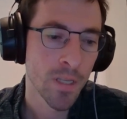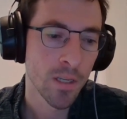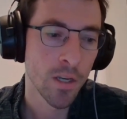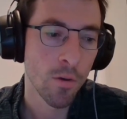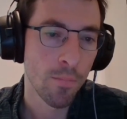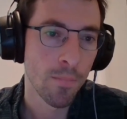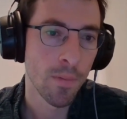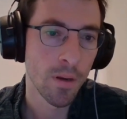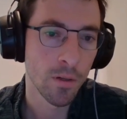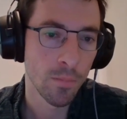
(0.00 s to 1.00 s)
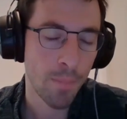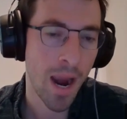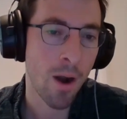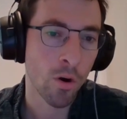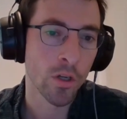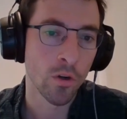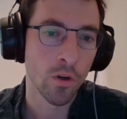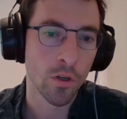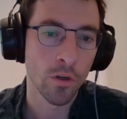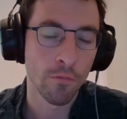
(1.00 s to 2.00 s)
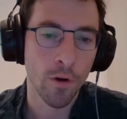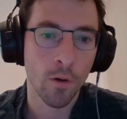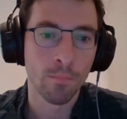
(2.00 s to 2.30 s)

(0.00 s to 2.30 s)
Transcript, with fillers: you know, power your your firm.